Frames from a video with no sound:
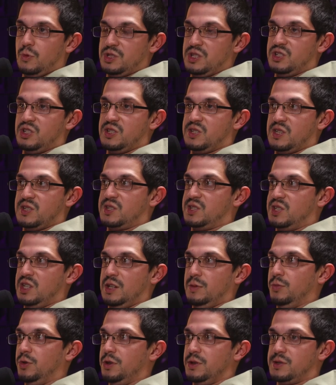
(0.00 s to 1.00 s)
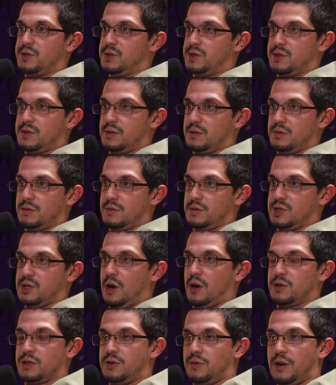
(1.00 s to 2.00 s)
Was it just a seamless
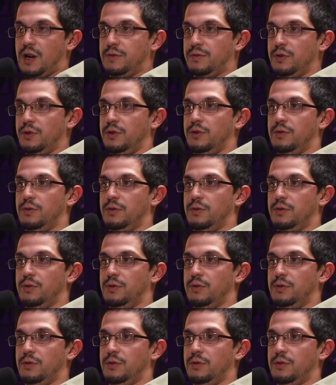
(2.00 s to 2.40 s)
song to write for